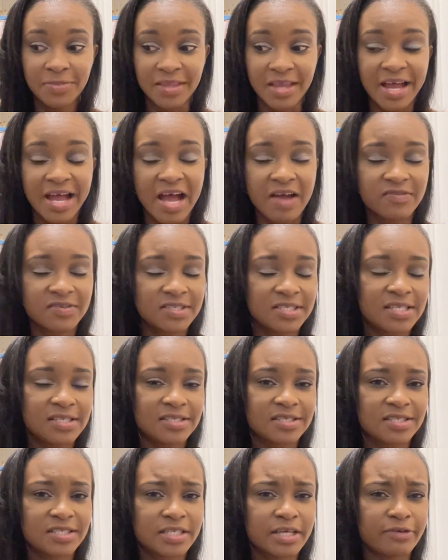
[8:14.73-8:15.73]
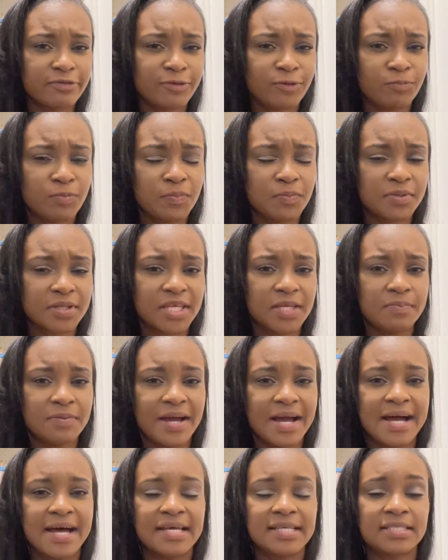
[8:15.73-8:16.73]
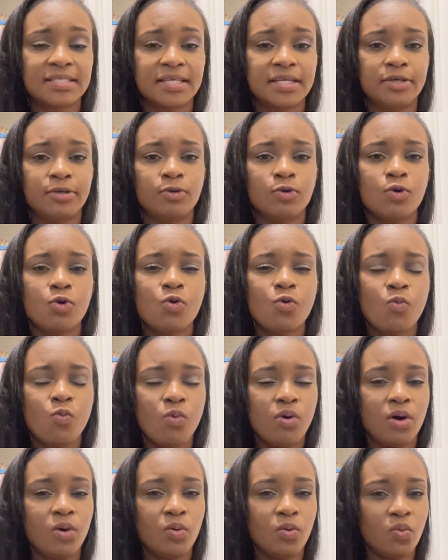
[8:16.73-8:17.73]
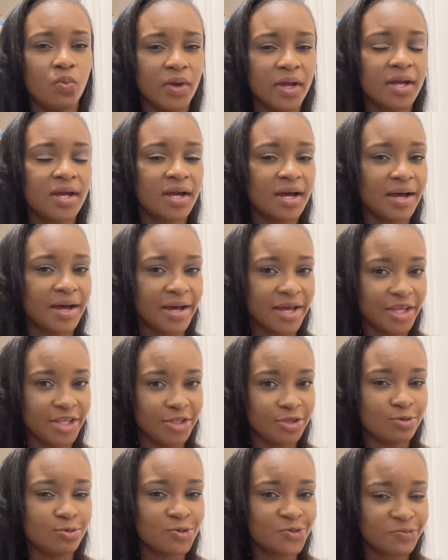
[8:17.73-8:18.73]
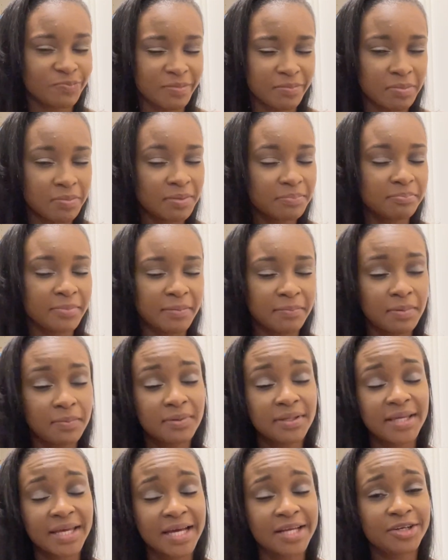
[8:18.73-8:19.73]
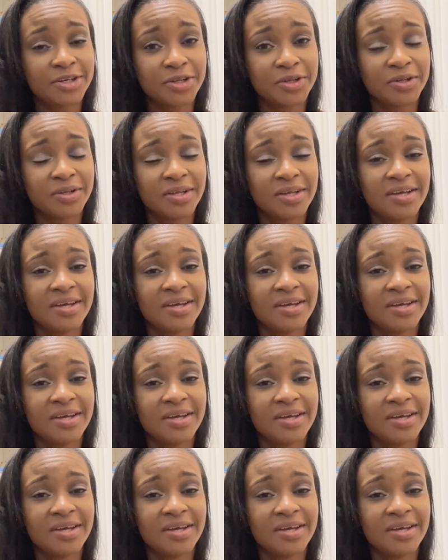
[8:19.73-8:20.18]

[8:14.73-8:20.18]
I've seen several people keep asking what wick I use from my bubble candle,